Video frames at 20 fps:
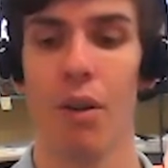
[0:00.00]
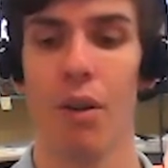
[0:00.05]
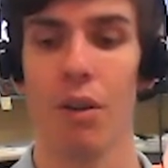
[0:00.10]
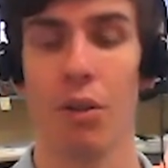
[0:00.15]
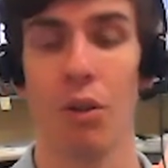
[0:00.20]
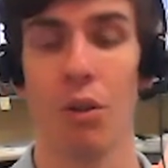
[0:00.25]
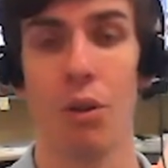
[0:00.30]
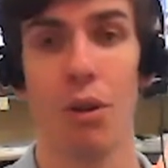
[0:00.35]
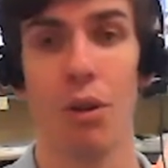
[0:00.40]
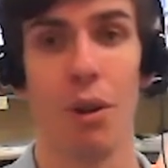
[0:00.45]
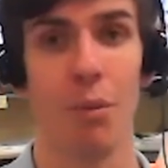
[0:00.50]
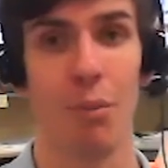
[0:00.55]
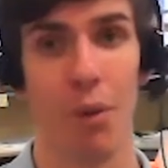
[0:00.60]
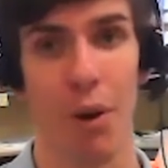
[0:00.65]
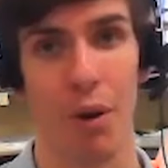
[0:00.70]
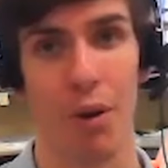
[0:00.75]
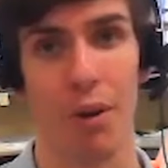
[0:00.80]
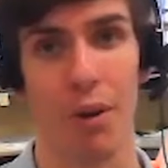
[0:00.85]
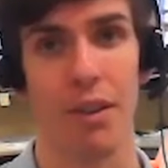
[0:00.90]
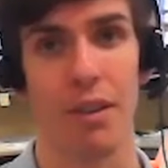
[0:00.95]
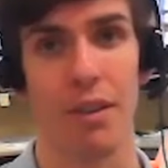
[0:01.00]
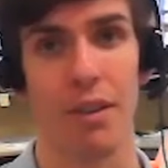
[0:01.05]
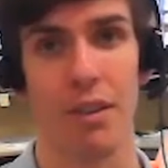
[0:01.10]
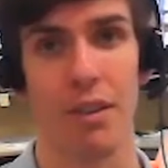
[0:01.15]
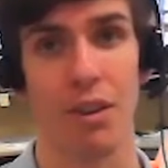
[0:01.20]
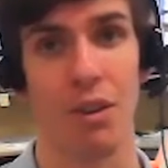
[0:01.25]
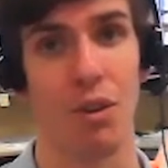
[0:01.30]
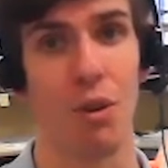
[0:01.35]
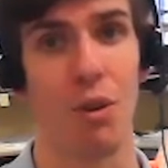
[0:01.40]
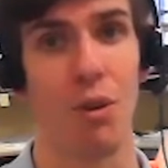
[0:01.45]
new
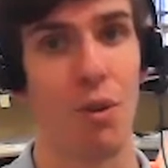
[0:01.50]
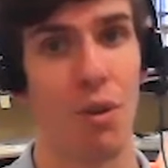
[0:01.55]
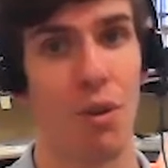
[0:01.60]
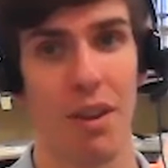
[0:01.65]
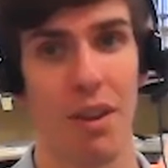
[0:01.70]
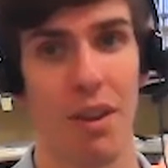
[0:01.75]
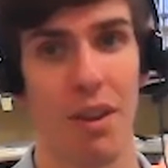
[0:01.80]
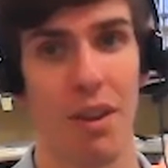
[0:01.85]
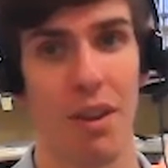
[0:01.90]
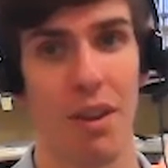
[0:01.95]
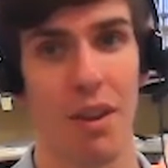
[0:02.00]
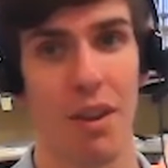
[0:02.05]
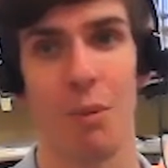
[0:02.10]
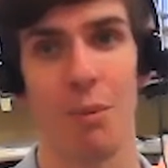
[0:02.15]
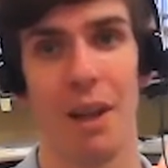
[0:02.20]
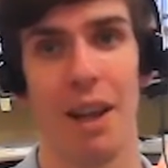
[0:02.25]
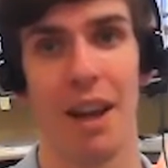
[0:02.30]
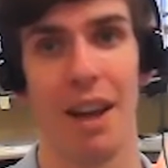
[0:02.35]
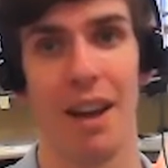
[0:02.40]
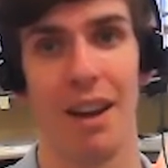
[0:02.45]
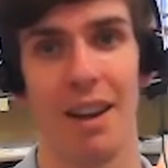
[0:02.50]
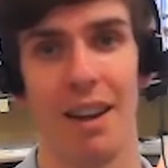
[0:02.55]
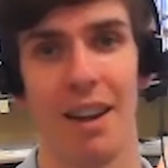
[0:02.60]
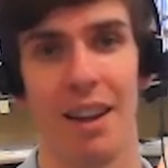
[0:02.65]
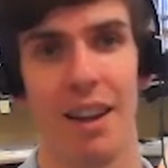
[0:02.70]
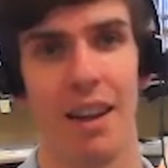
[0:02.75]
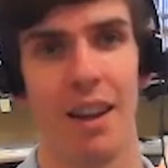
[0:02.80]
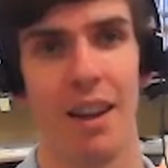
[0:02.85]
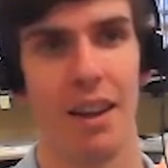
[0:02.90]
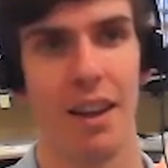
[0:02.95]
components, new things that I might want to be
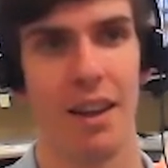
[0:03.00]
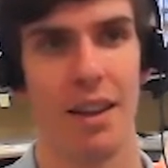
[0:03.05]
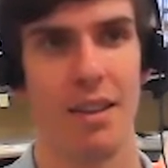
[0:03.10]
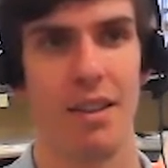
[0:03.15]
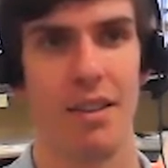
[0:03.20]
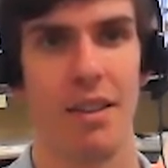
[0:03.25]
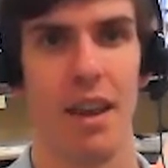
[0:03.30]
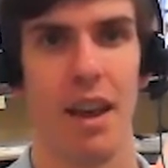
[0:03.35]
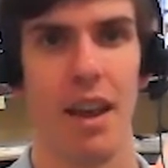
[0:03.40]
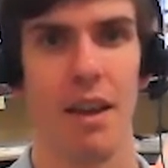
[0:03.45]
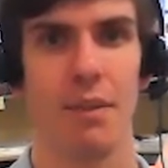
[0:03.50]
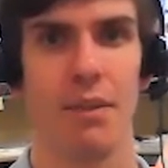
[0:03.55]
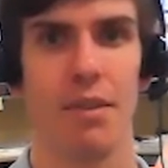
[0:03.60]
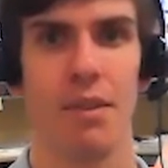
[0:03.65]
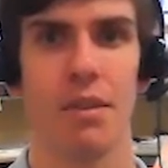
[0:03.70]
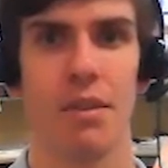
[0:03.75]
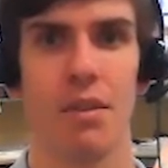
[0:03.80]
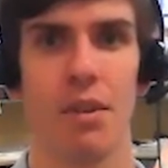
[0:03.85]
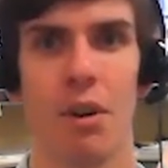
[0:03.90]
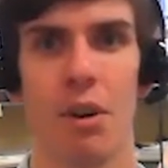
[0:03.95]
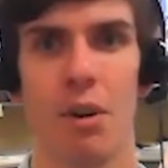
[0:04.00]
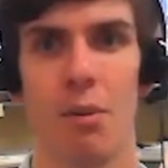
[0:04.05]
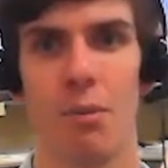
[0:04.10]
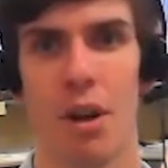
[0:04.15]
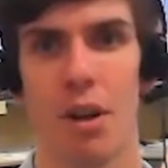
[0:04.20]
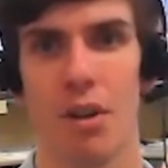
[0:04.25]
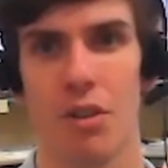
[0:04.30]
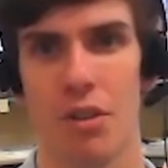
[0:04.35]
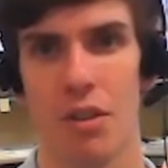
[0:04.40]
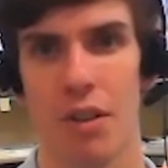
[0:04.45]
adding, it saves so
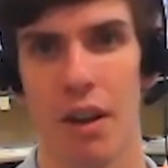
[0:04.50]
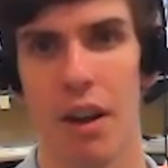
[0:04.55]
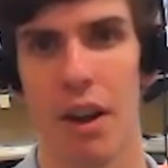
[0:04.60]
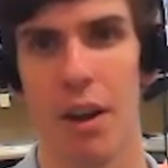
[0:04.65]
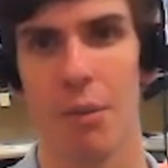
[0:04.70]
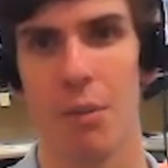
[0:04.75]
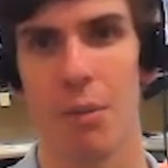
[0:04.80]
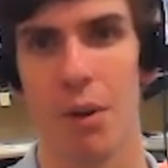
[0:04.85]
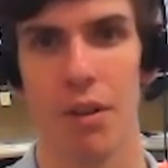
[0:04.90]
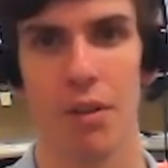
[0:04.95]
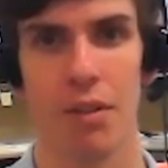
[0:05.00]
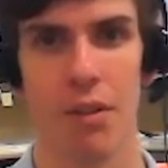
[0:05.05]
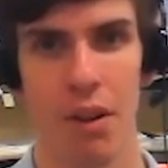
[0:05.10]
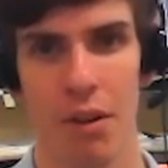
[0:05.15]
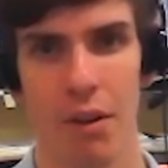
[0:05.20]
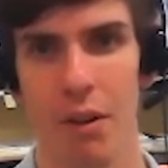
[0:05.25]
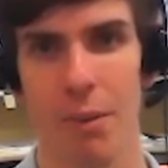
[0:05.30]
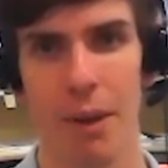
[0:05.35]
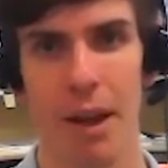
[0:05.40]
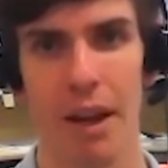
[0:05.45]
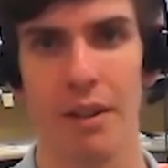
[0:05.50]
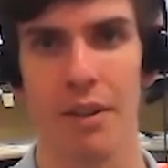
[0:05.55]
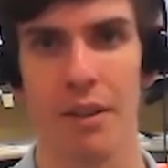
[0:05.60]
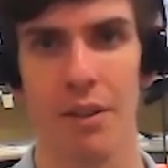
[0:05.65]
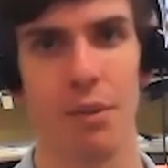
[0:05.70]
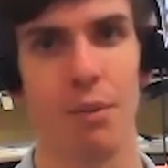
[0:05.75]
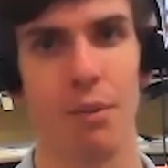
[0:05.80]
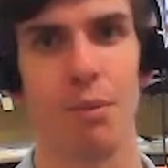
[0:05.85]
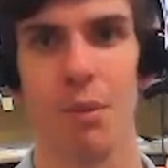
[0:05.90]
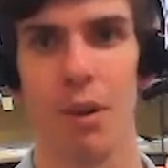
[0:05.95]
much time, because going back
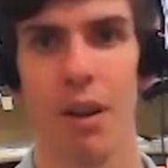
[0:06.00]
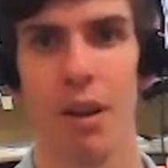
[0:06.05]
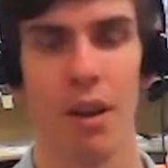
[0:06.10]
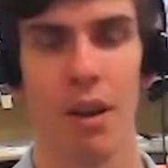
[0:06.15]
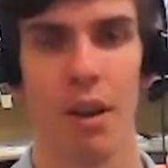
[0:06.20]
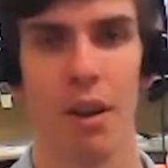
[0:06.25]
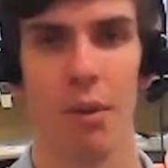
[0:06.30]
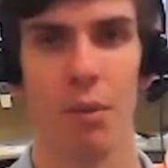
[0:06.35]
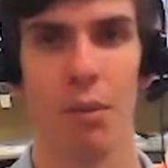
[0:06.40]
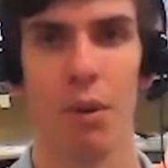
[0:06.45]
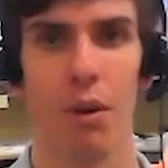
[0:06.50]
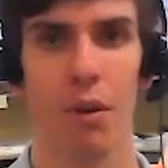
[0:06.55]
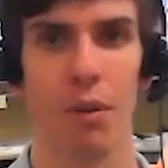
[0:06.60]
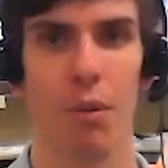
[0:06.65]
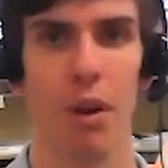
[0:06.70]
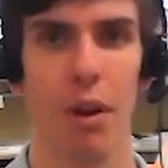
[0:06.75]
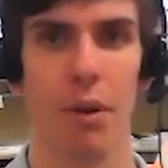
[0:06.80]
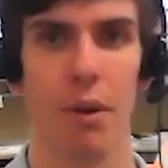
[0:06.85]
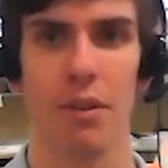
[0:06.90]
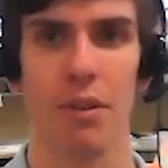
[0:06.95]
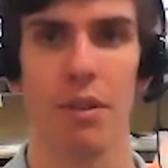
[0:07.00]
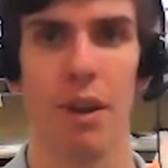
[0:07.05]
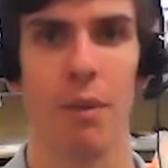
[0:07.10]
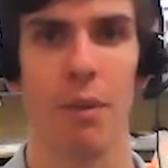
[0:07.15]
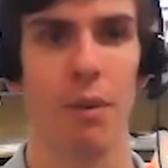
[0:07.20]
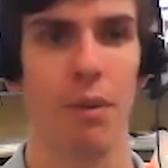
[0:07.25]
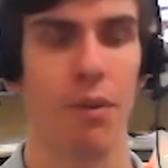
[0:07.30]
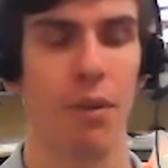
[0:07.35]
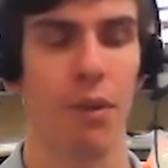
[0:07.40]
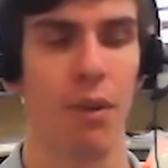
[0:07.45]
to what I was saying
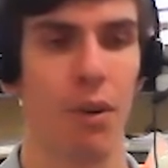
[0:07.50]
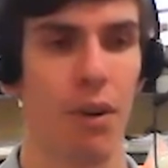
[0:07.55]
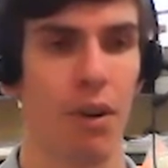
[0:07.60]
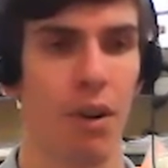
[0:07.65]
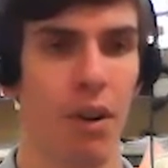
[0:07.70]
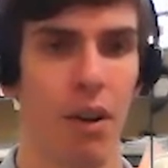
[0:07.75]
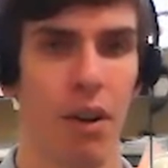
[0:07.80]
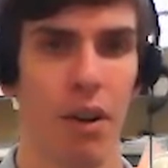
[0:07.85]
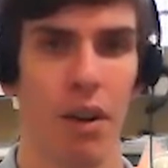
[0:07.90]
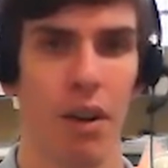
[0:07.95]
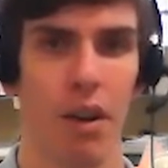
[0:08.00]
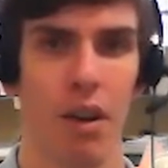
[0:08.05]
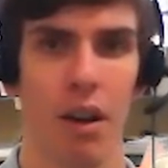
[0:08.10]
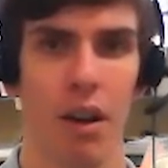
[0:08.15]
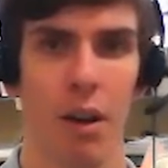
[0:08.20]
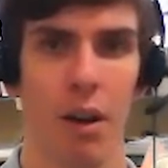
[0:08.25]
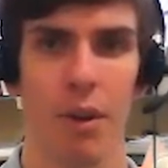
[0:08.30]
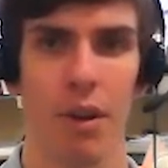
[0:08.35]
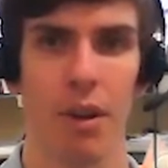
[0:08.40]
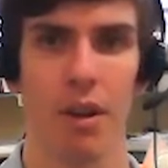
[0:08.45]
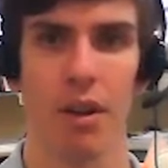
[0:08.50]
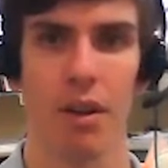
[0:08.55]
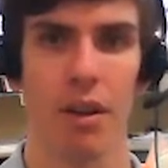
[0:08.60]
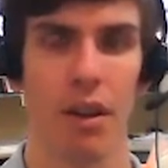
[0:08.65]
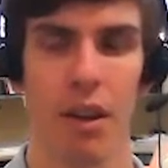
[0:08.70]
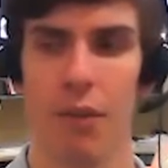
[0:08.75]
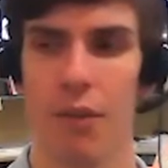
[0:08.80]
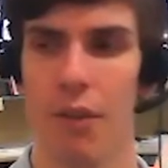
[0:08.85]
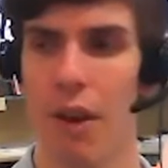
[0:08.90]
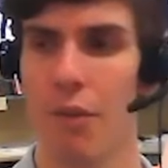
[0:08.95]
before, I mean,
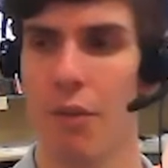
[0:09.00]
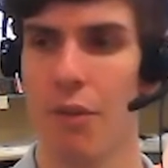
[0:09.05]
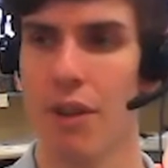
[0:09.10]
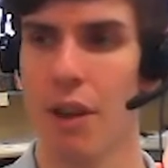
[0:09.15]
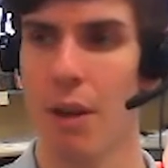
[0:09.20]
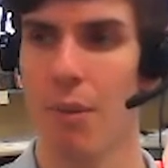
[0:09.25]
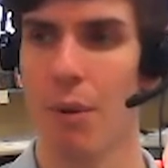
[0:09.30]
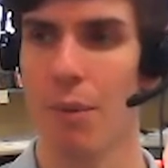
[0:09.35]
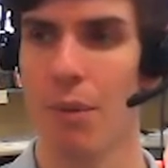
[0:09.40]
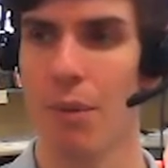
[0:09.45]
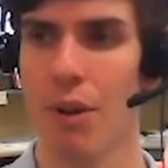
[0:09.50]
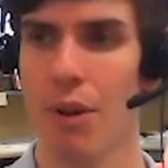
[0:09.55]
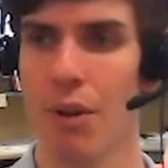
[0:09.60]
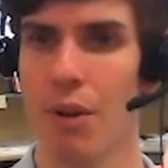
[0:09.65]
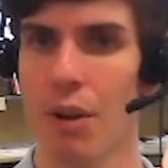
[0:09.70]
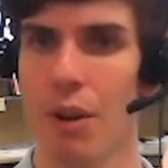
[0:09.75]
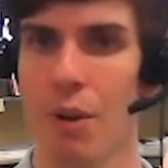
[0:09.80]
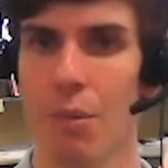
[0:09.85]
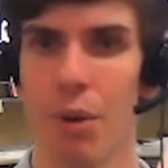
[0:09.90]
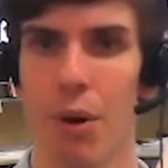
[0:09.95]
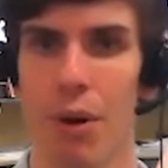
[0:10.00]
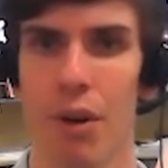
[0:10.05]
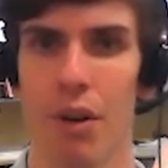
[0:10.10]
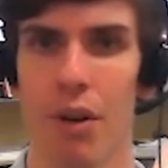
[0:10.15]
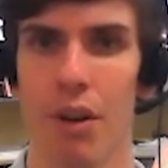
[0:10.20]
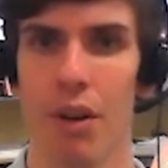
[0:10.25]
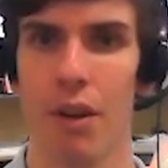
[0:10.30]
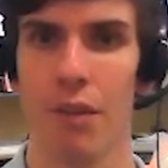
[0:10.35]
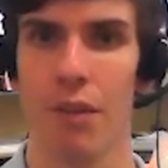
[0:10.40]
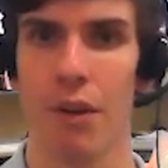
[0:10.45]
every time I want a new component,
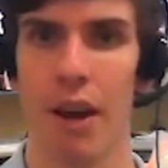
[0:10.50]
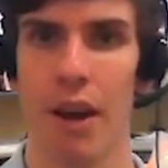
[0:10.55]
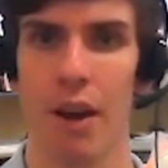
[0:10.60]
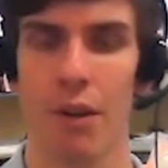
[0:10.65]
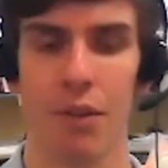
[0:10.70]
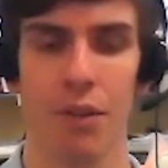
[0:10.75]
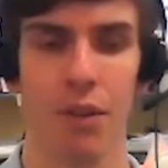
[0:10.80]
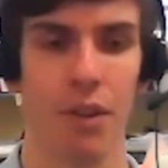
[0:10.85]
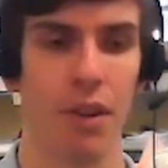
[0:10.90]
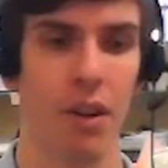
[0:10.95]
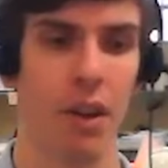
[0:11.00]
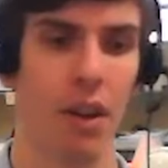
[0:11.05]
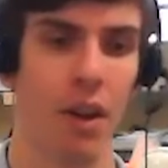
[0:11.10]
if I have to,